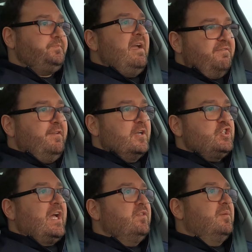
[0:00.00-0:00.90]
I
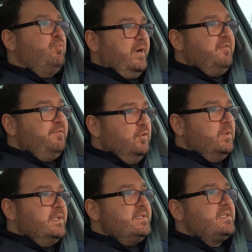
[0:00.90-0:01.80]
flushed out the brake
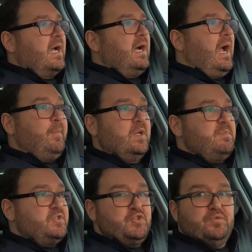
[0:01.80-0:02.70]
fluids. I'm going to
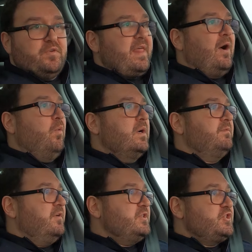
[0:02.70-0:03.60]
be due for that
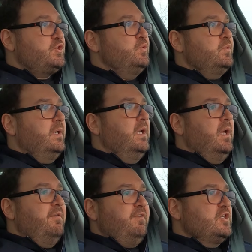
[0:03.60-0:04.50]
one very soon.
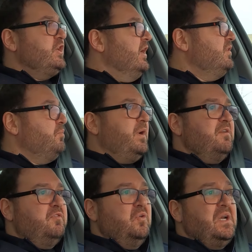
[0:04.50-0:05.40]
Flushing out the
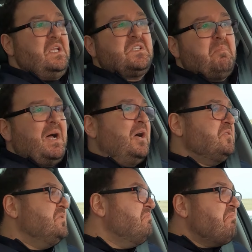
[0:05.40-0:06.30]
brake fluid is
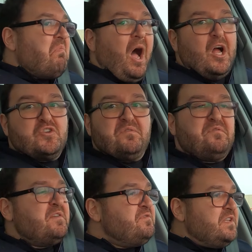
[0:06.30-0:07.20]
about
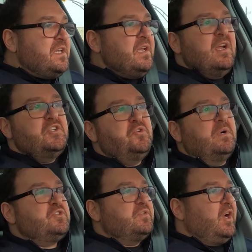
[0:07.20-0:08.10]

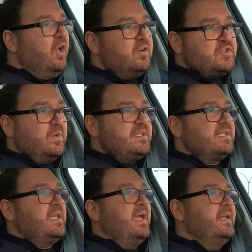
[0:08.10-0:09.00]
$150-200. Once
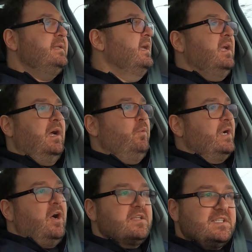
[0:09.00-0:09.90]
again,
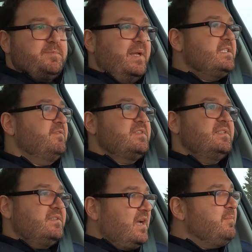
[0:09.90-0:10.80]
what cost expensive
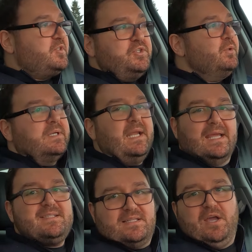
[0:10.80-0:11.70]
isn't the time to do it,
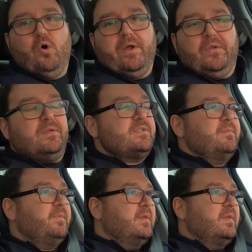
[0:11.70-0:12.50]
it's the oils.